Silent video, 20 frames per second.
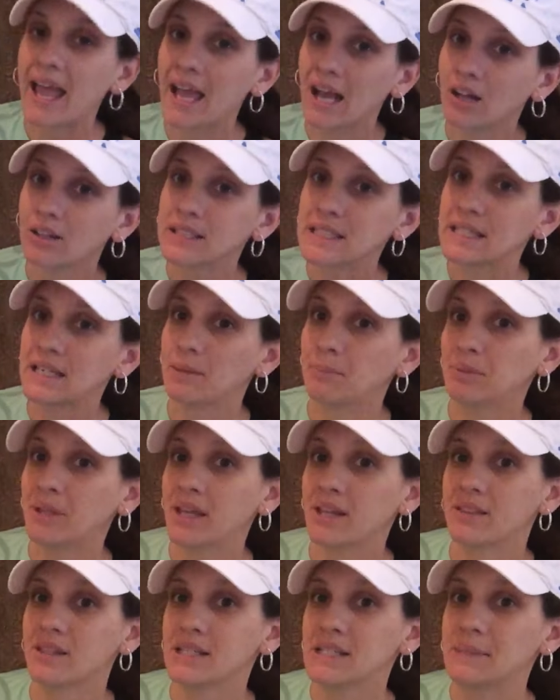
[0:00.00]
I held it
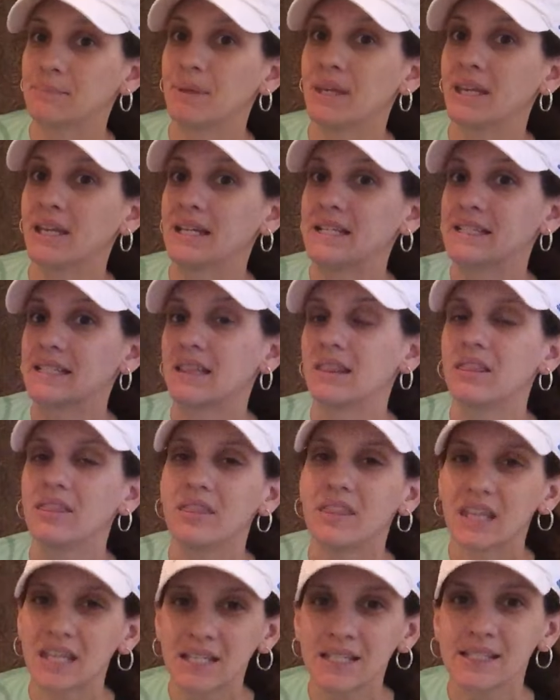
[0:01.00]
up like this because
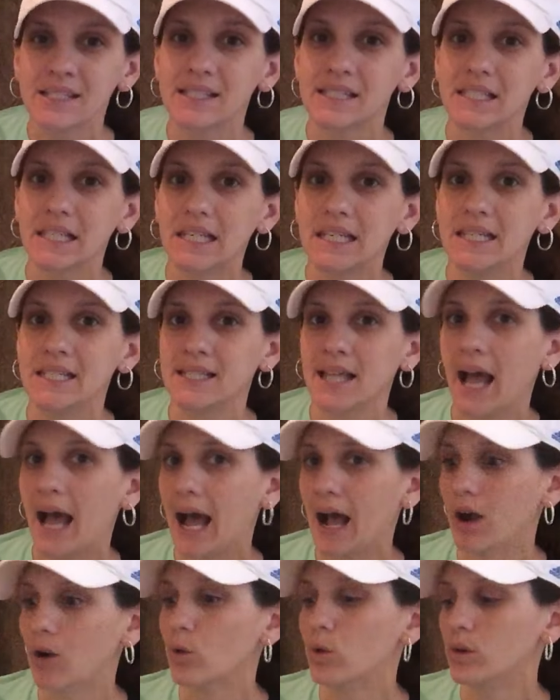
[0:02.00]
this is
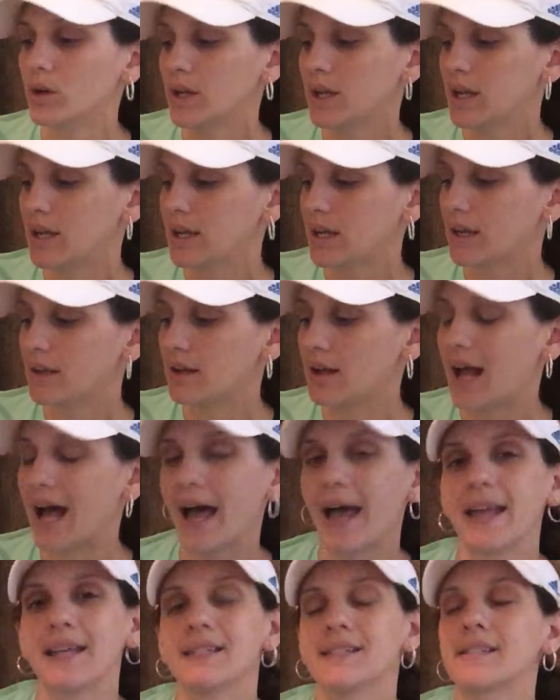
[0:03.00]
how
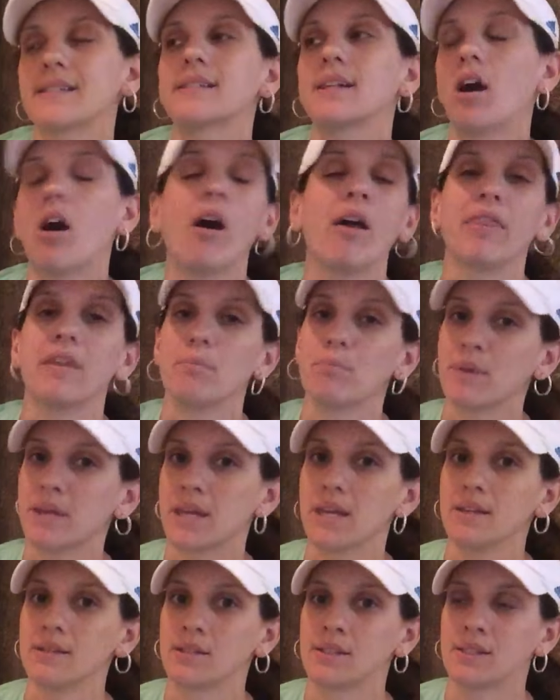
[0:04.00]
I saw the
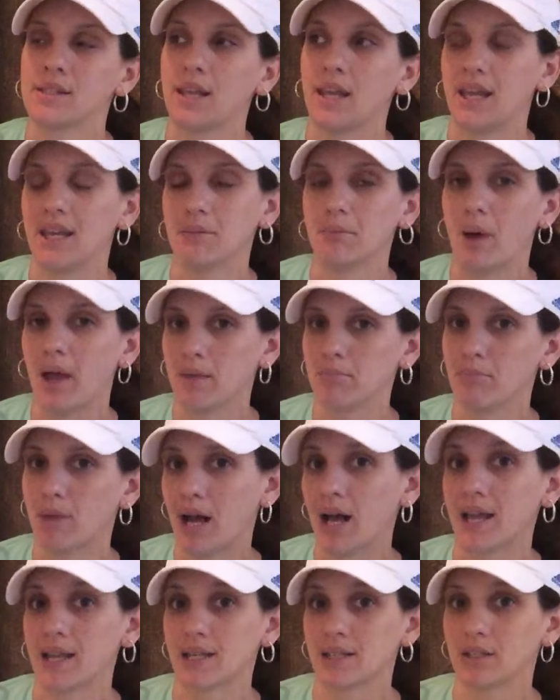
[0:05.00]
piece in my
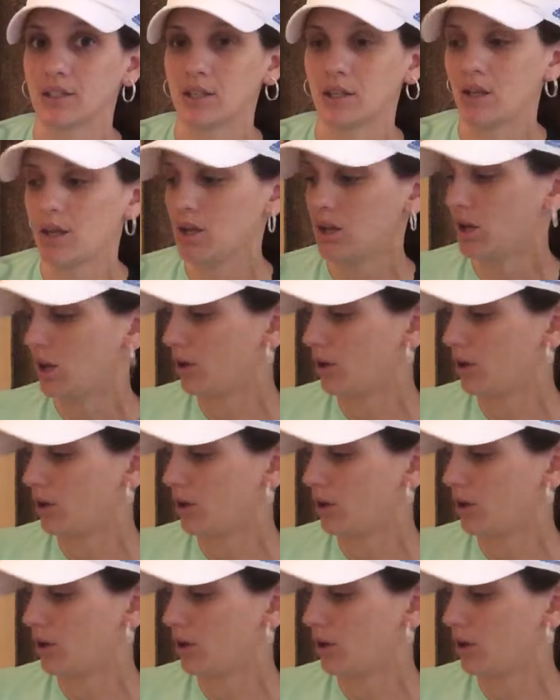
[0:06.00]
mind,